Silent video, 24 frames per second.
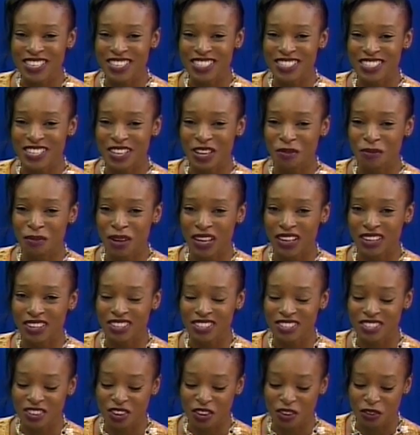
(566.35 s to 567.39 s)
He's the
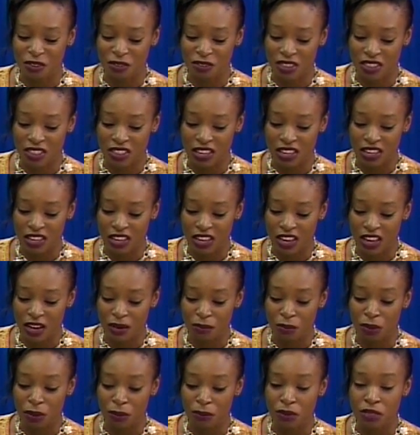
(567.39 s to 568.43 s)
commandant of the
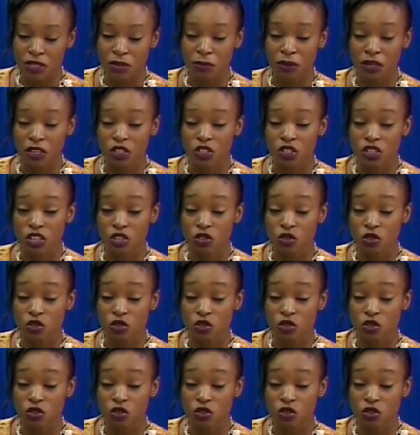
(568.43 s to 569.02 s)
Guyana People's Militia.